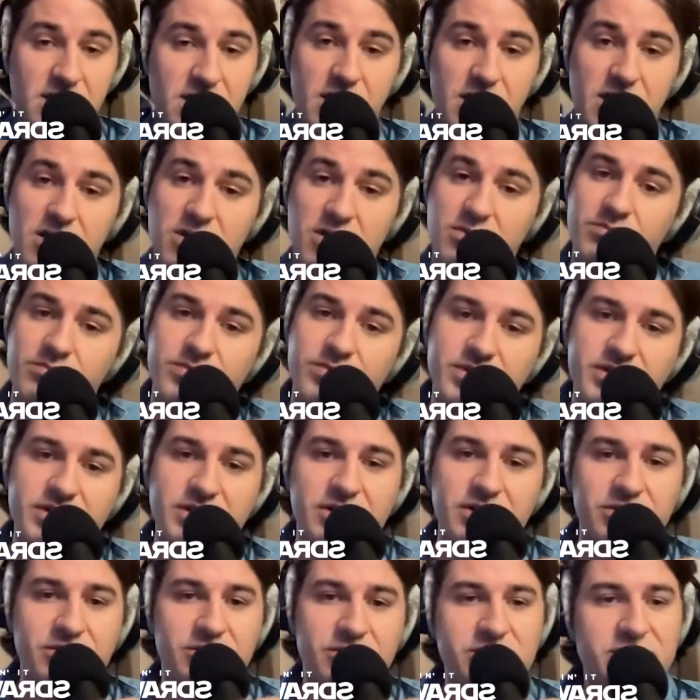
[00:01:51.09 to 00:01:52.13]
Um, but
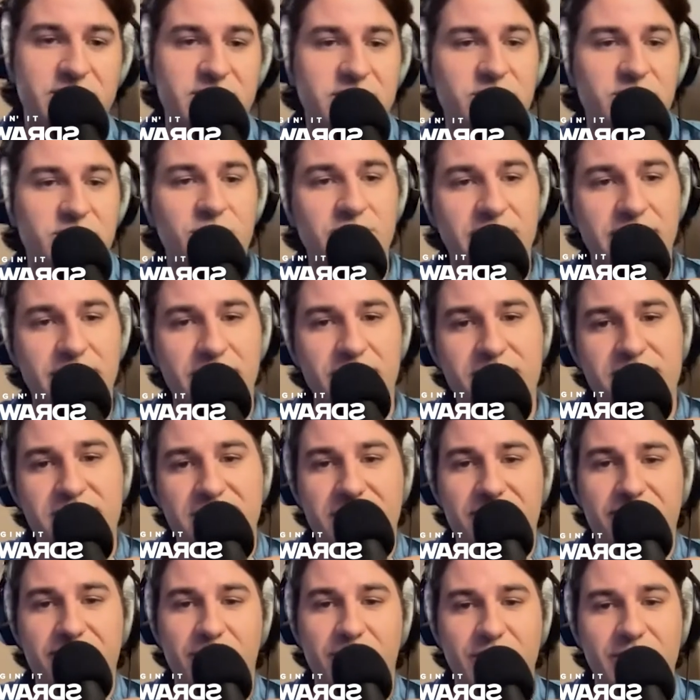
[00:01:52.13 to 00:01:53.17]
you know, there's a school there. It's
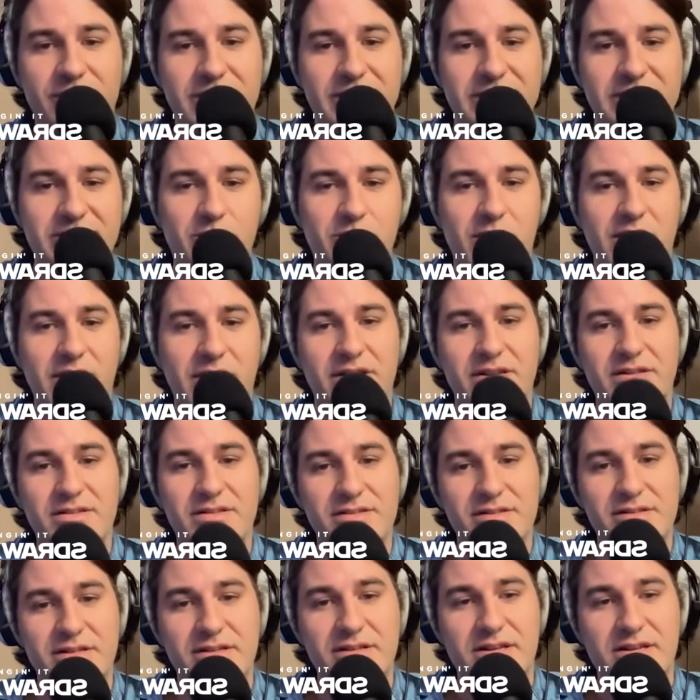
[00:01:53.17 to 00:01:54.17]
like fairly independent